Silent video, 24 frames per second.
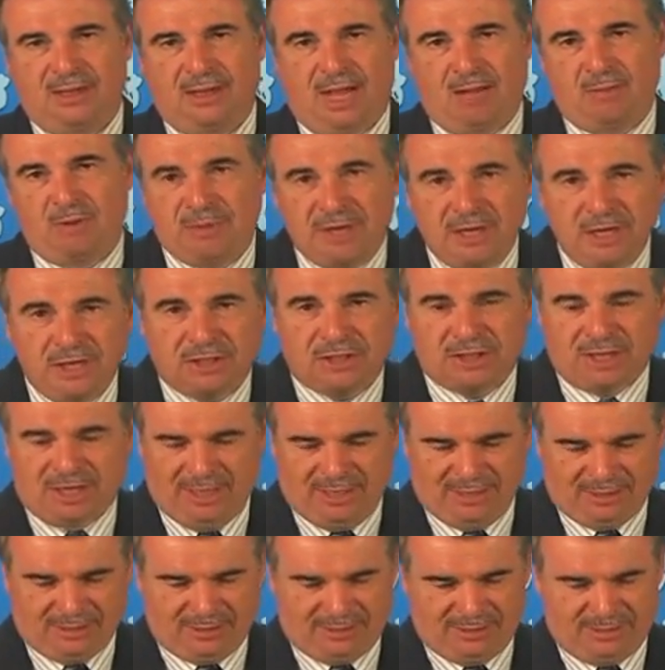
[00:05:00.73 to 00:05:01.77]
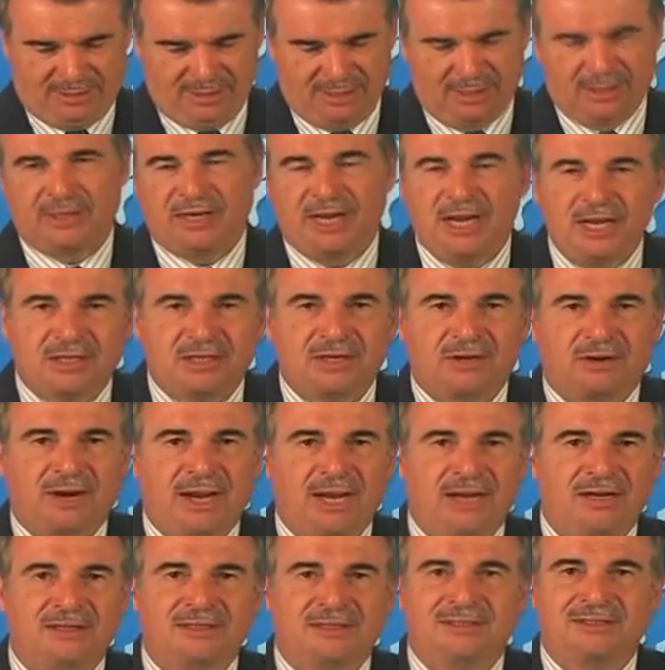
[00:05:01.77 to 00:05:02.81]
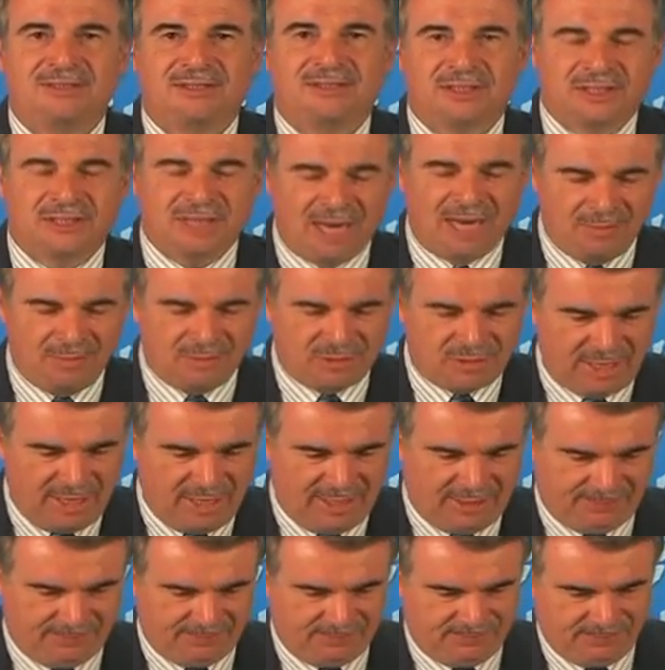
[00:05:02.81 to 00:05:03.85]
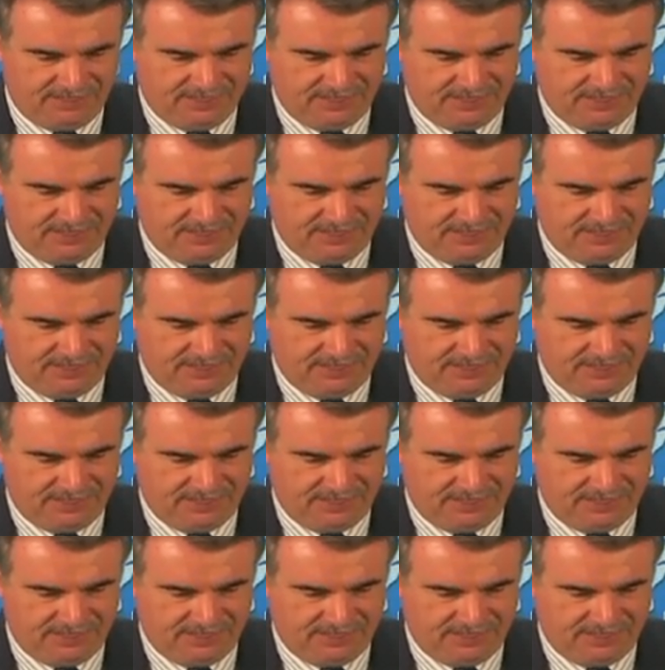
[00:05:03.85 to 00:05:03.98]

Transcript: Ahmadinejad reiterated the same thing.